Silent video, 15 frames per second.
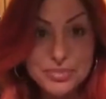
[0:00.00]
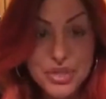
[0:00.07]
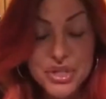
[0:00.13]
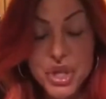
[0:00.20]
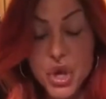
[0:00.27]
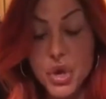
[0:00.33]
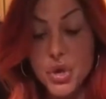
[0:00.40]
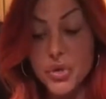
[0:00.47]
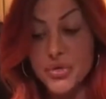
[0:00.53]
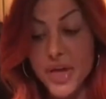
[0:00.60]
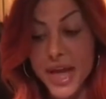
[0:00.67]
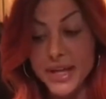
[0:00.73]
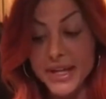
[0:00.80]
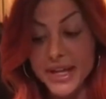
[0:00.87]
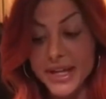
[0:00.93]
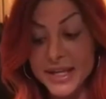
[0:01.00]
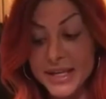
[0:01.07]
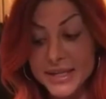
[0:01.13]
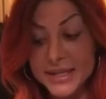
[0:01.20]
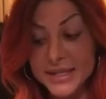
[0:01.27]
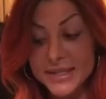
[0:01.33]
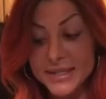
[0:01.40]
So that
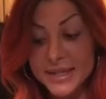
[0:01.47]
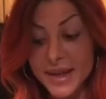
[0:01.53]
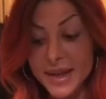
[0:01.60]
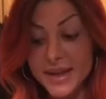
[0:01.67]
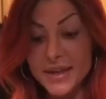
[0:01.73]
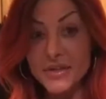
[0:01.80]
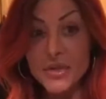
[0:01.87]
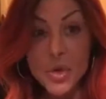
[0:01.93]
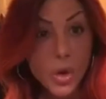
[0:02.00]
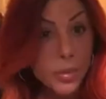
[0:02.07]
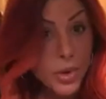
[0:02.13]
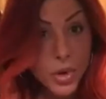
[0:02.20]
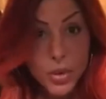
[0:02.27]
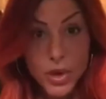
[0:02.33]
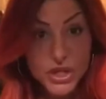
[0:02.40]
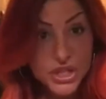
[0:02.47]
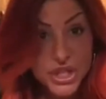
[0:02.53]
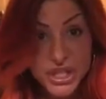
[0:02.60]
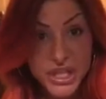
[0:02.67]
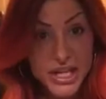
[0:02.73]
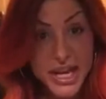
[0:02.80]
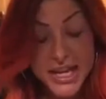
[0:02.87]
is a normal
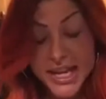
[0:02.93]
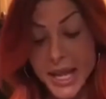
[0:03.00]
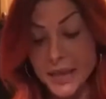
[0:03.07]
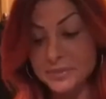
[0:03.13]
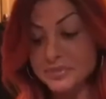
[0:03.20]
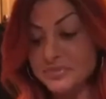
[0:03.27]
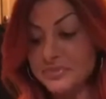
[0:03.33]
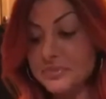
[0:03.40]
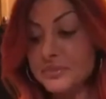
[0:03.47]
question that I get.